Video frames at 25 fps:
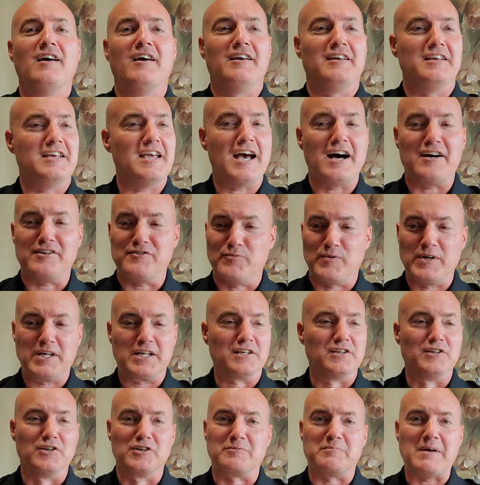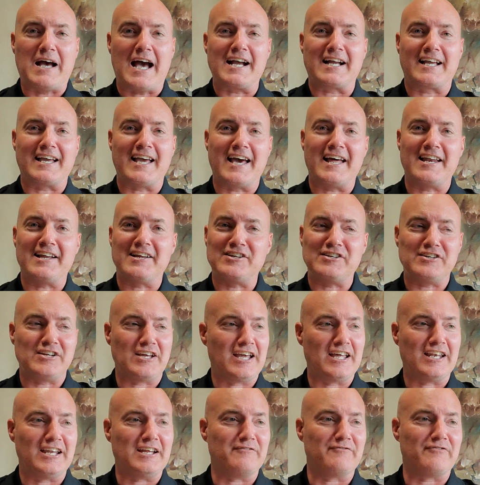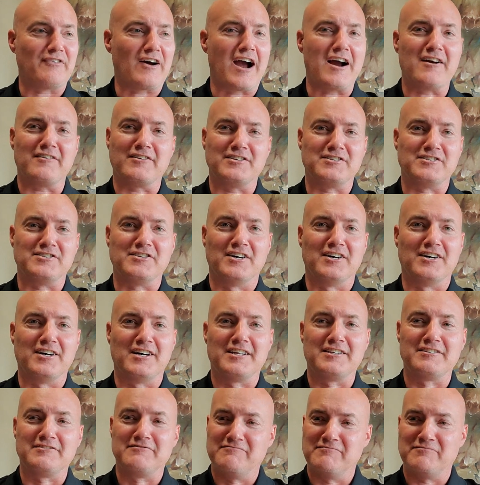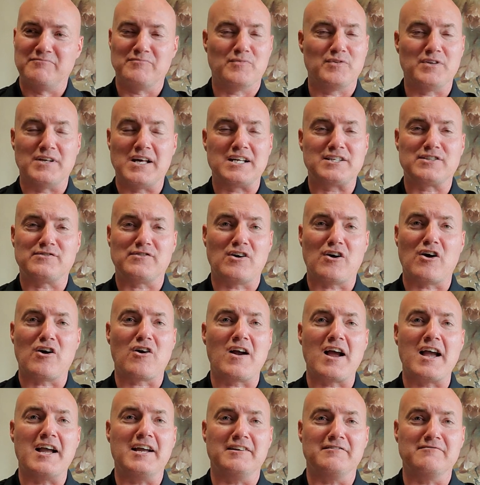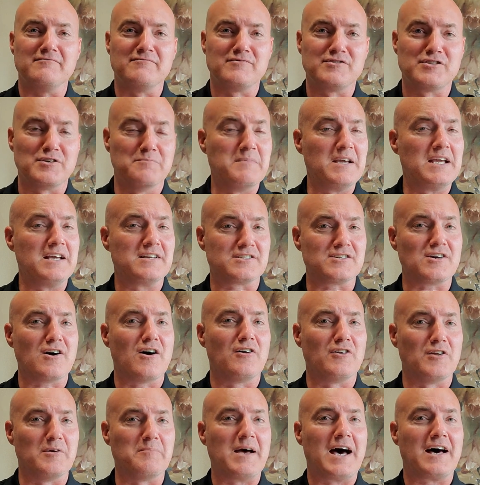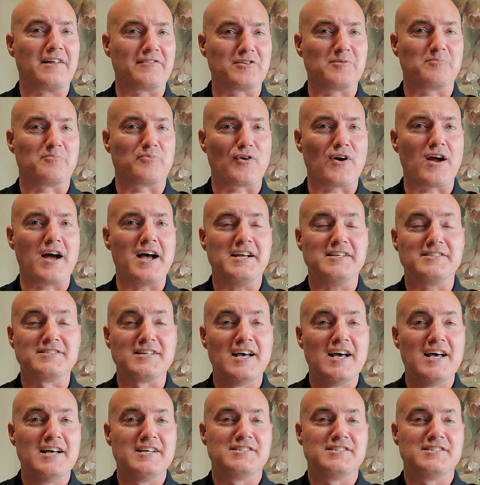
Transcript: Yeah, we can look back at it and he fired a dud. That's all right. To me, it's all about the price.